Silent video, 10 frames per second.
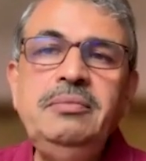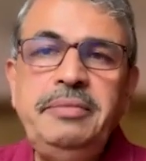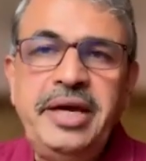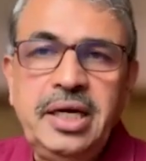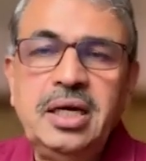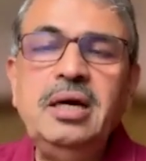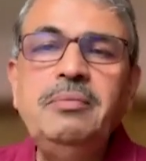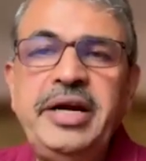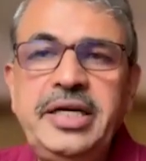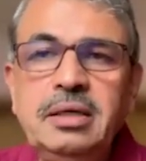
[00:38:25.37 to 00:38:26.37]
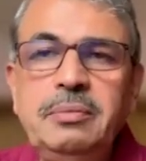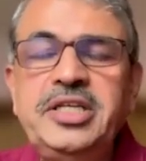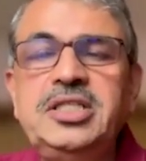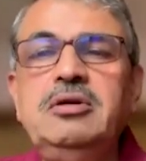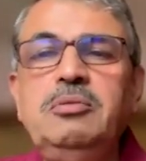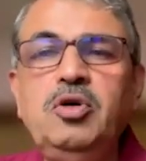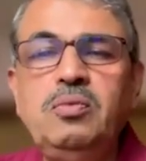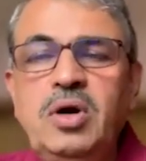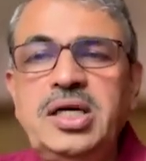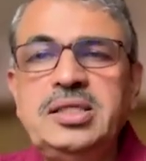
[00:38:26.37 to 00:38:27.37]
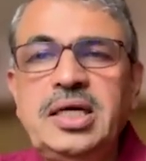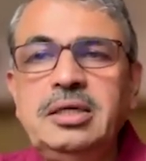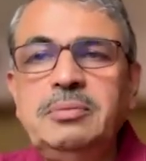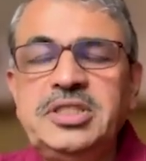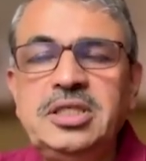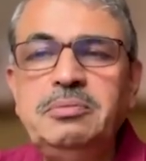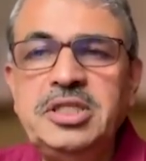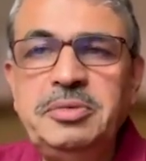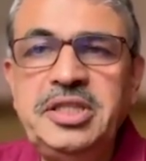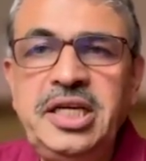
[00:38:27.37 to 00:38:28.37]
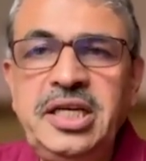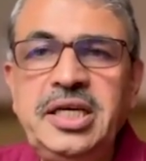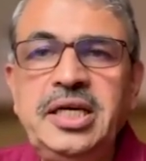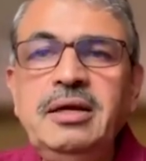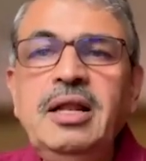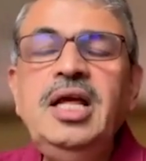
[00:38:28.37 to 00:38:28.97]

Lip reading: make a mental picture about what other person must be thinking,